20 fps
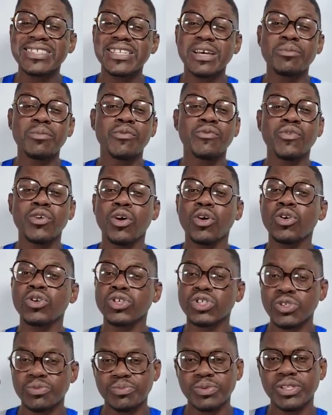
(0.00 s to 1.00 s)
Some of you are
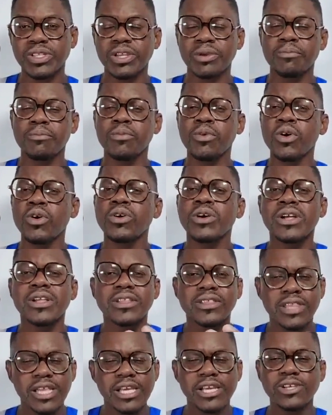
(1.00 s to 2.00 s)
contributing more.
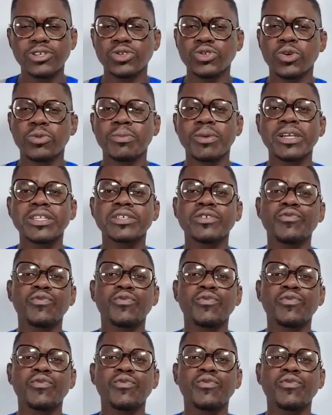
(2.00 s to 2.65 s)
Thank you so much